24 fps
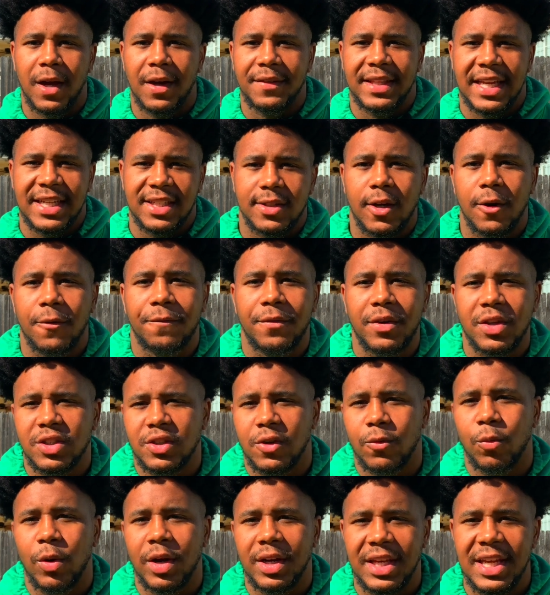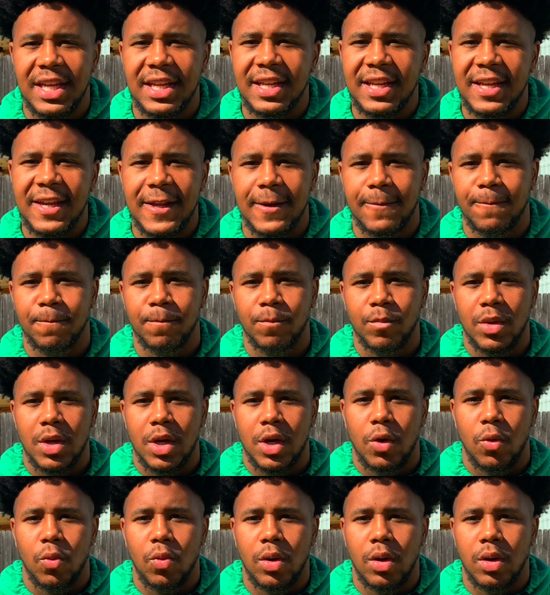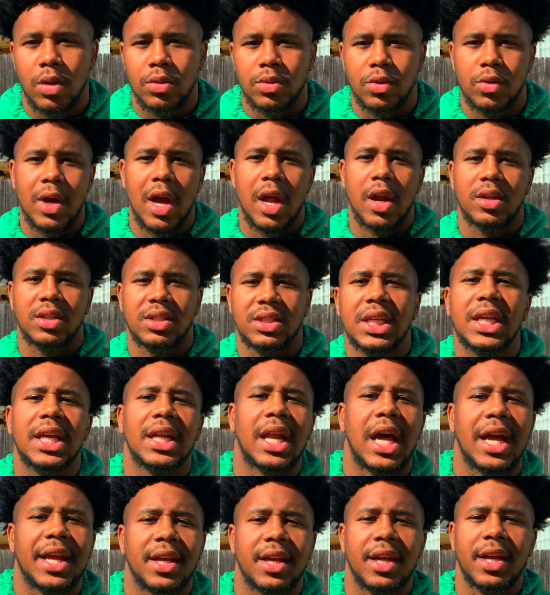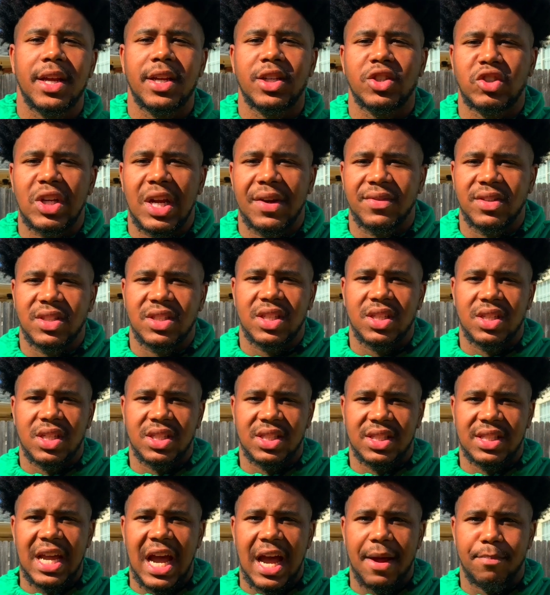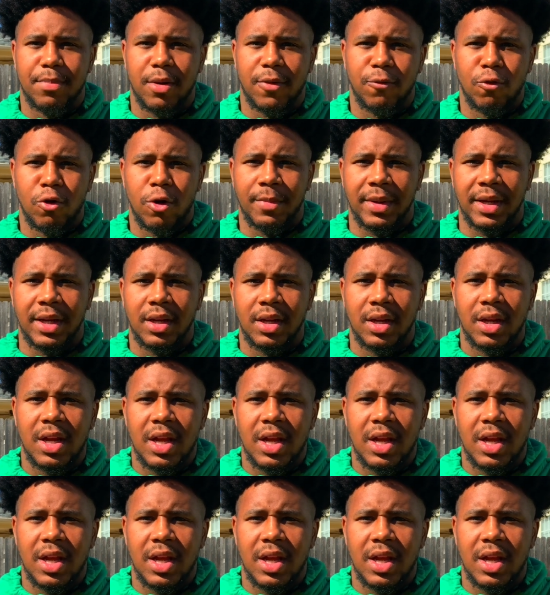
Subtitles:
they show footage of what he did. Well, you gotta understand, like, here's Travis Scott performing.